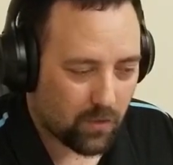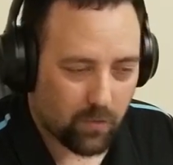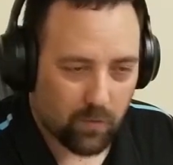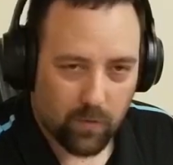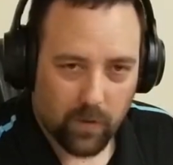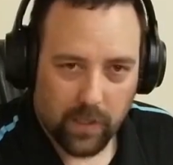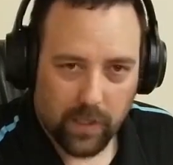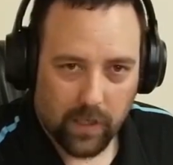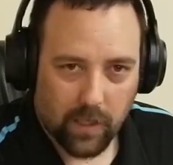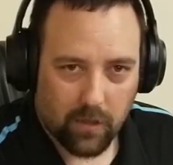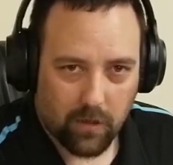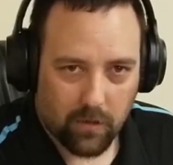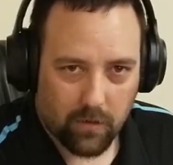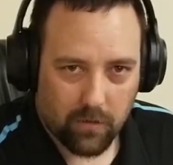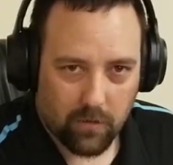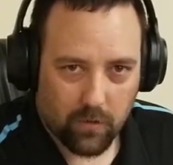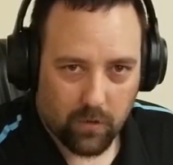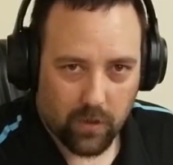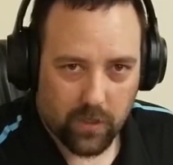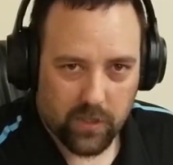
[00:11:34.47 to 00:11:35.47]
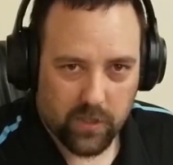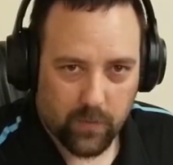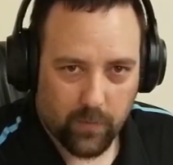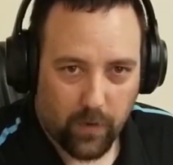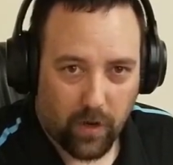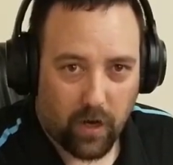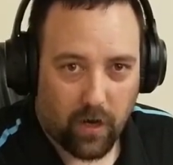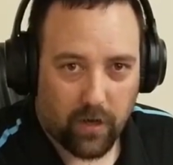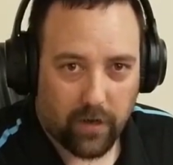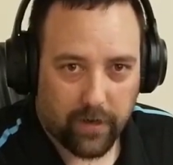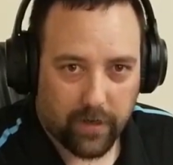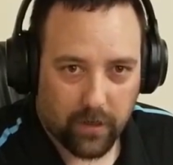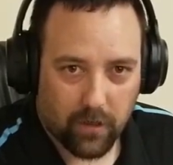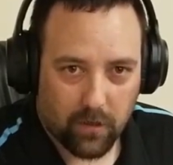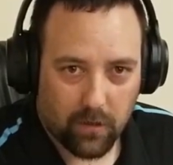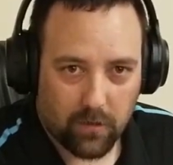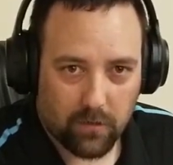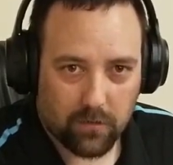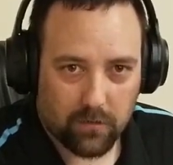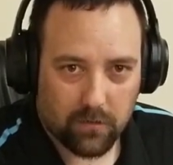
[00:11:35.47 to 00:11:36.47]
Really crisp
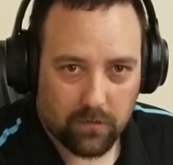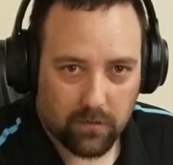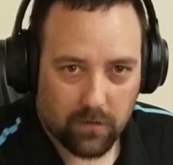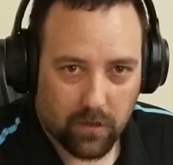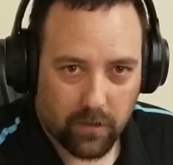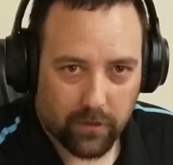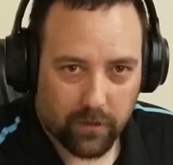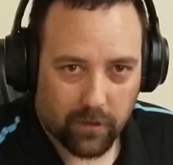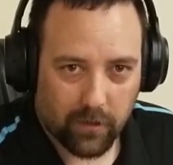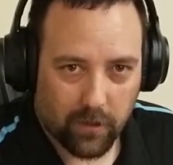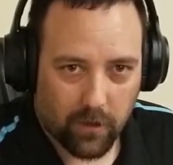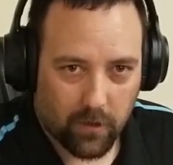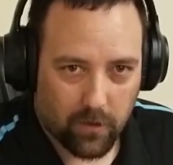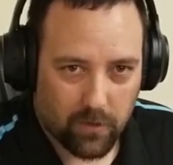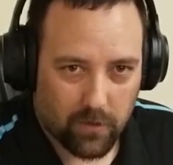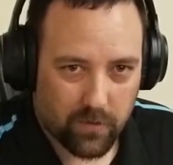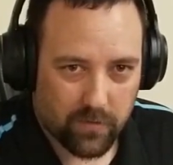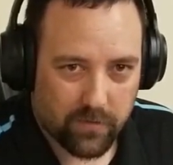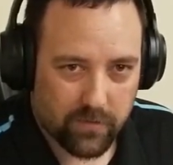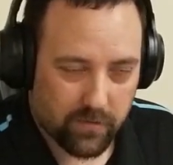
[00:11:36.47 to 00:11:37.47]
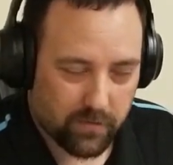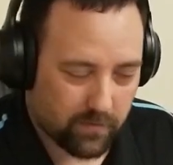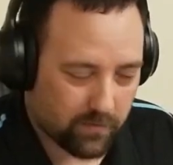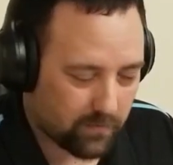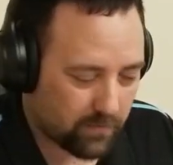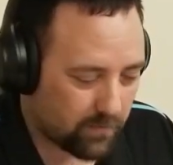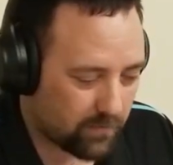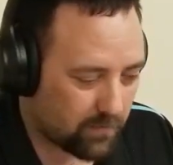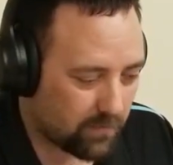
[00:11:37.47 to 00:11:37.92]
audio on the lows.